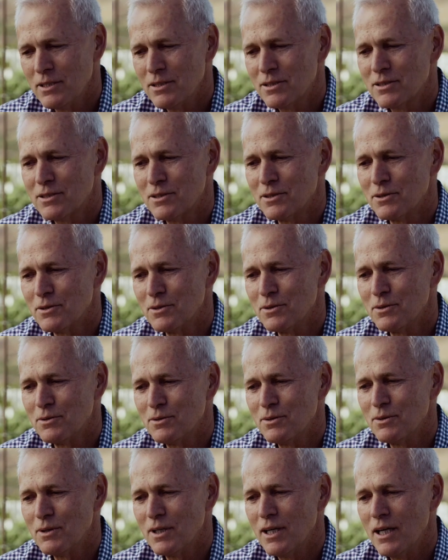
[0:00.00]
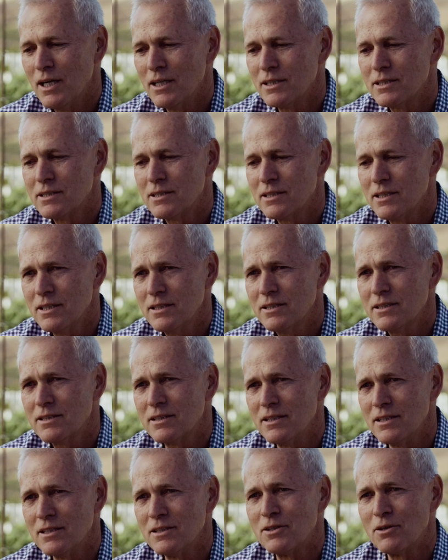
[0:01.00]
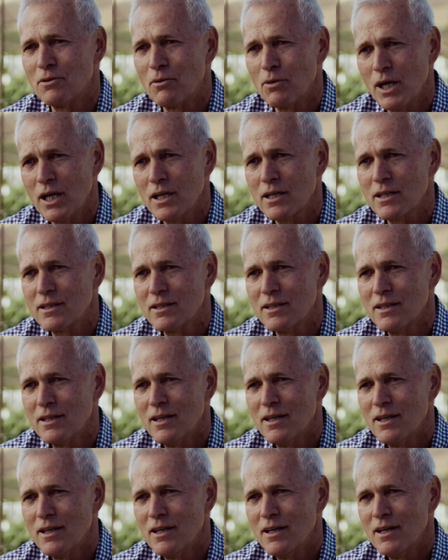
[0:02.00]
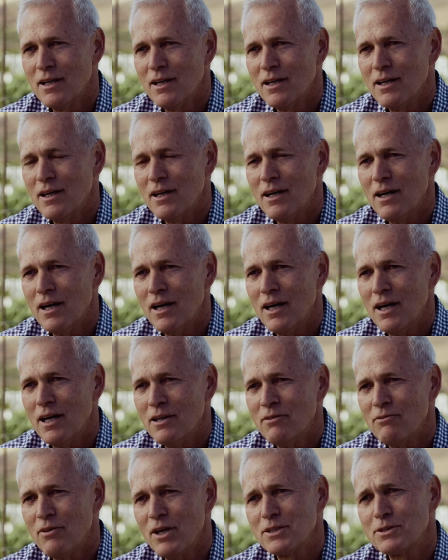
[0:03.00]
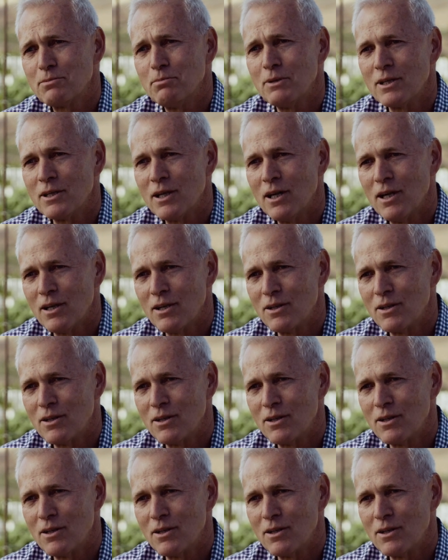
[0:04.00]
is to assist and direct investment